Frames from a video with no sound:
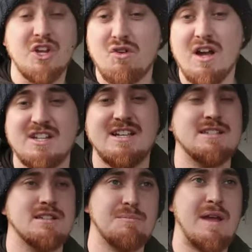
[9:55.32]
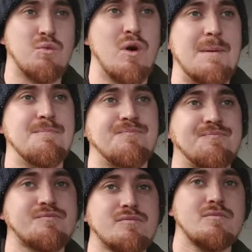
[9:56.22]
the grudges, the big one.
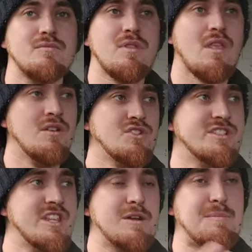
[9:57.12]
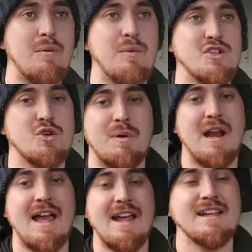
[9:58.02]
Just think about when you
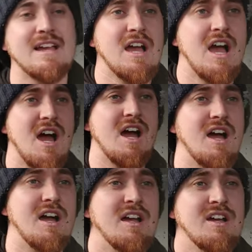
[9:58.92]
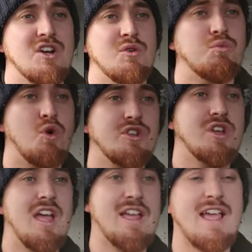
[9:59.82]
play, uh, what
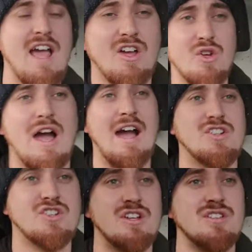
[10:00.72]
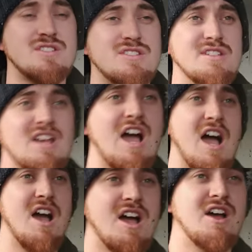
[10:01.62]
are your actions,
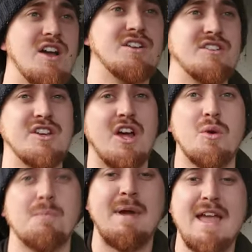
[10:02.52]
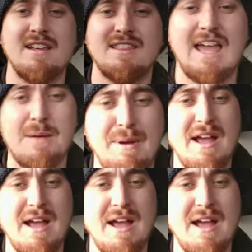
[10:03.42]
uh, you know, making the game